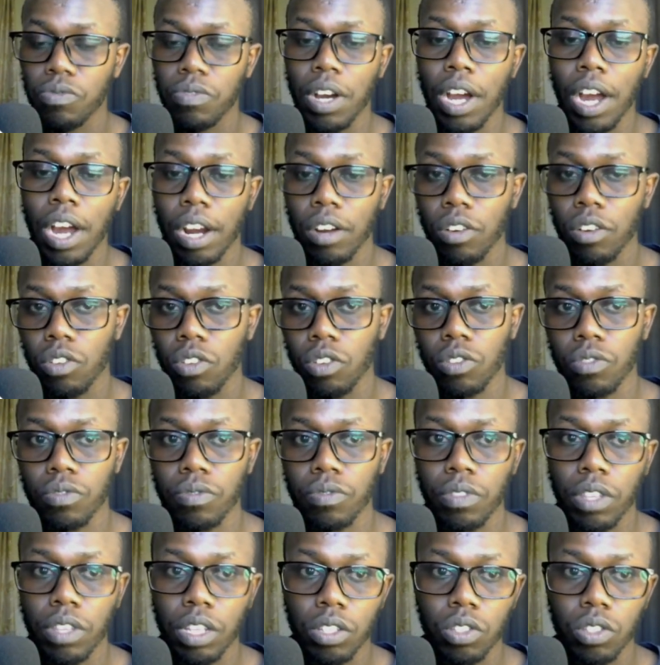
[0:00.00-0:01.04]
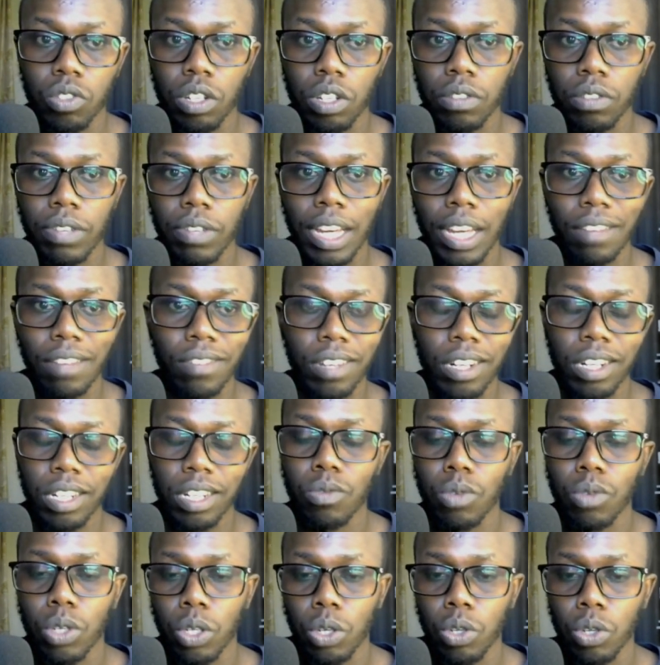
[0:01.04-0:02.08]
earned all of this 2500,
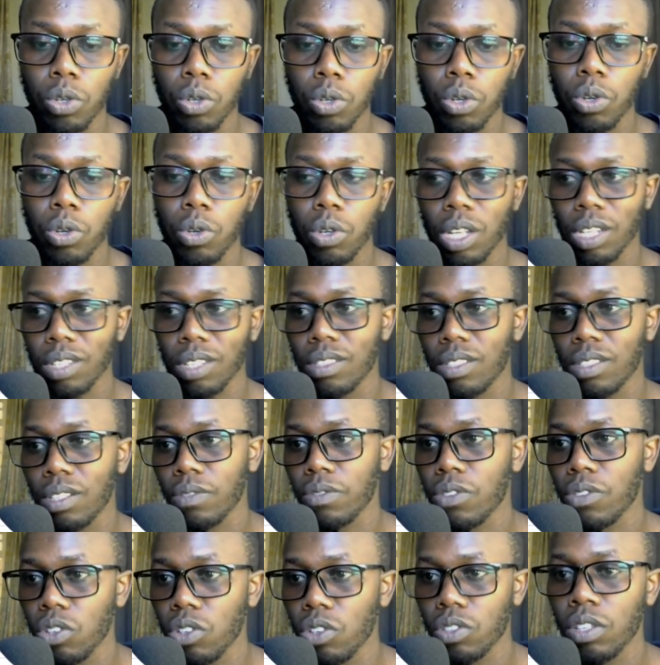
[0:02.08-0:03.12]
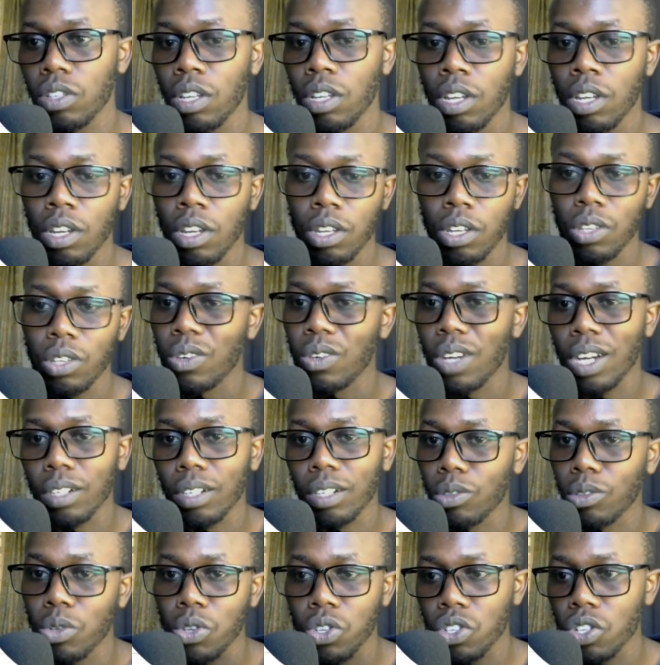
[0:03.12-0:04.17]
what do you do next? Of course you can
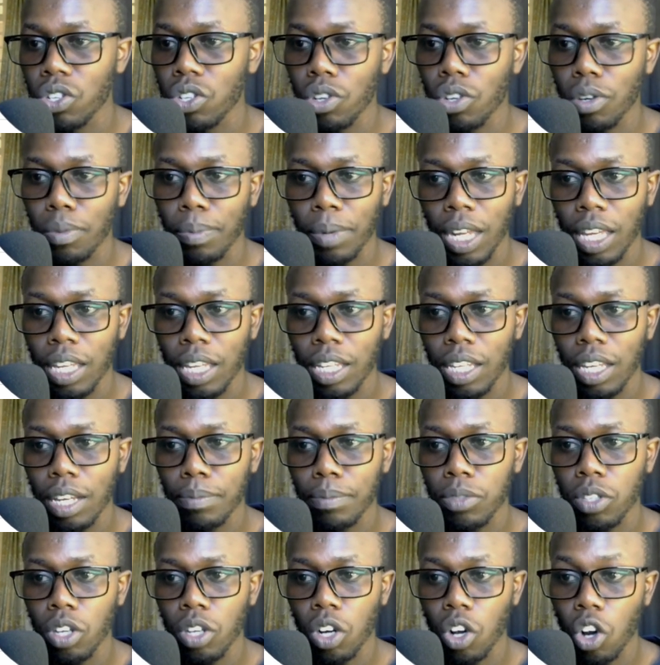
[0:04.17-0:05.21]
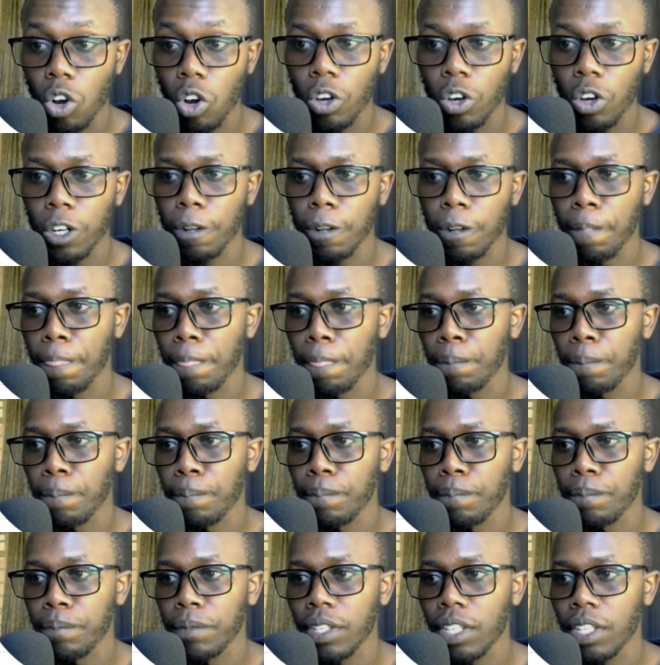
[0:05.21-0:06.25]
continue playing games or
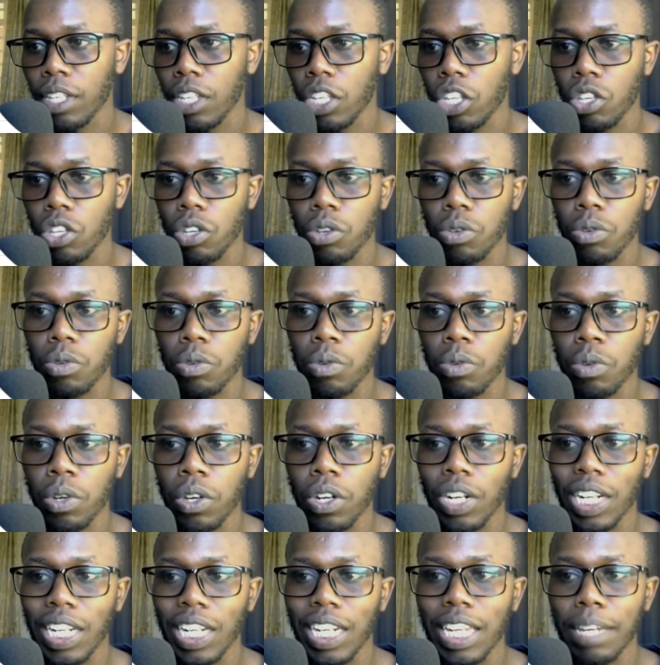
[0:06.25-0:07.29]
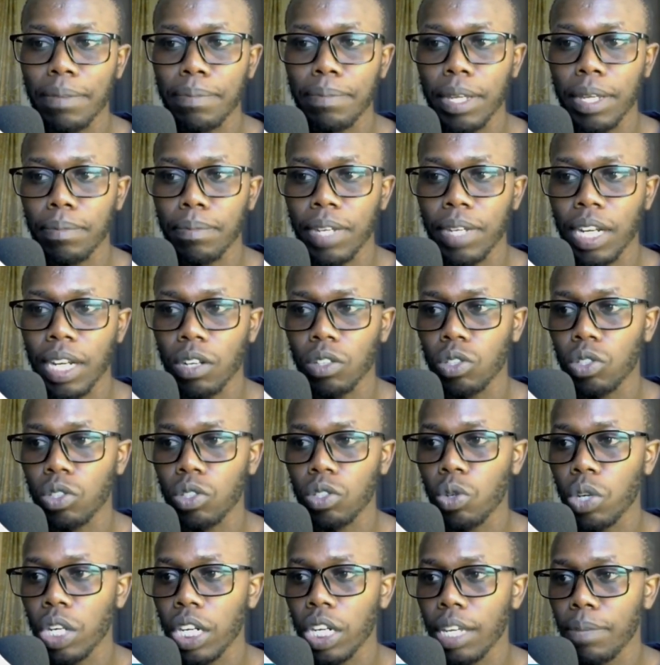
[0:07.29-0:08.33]
you redeem them. Now
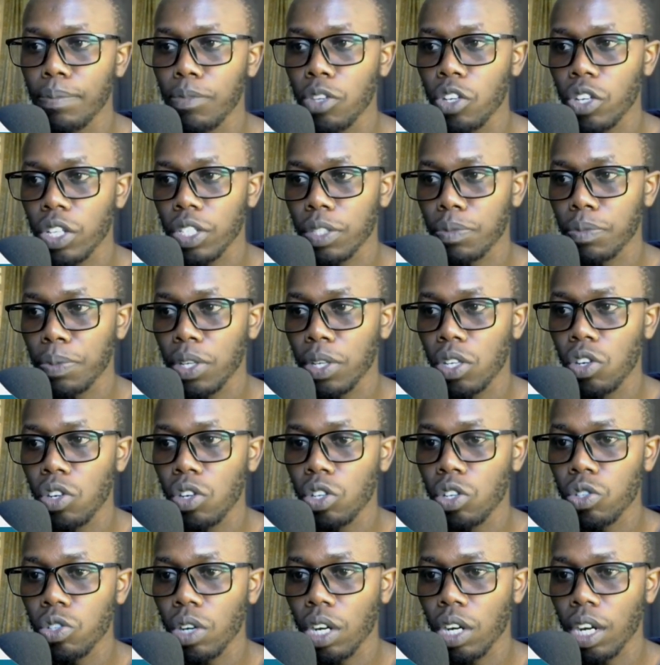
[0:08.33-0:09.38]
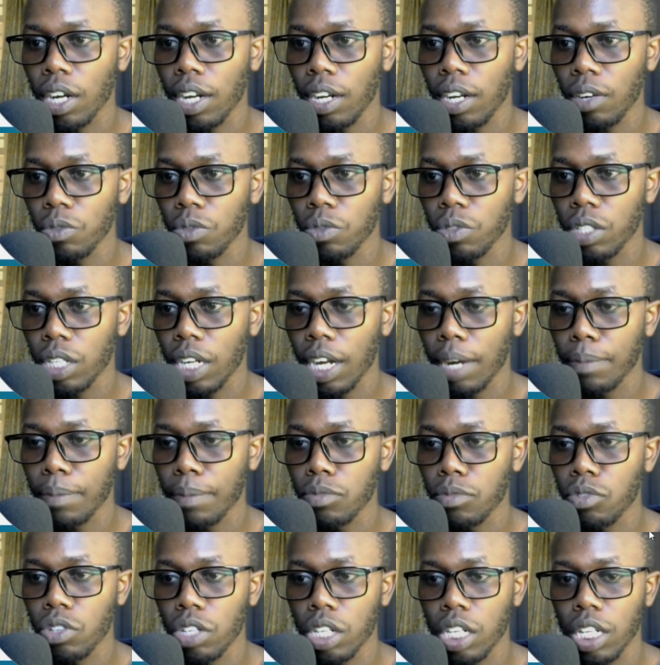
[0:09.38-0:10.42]
to redeem your SP, go to your account, come
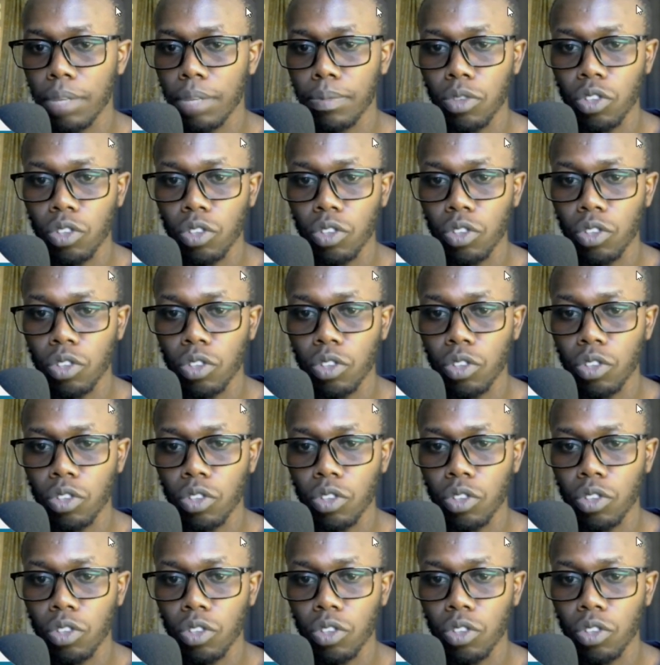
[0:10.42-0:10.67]
to redeem your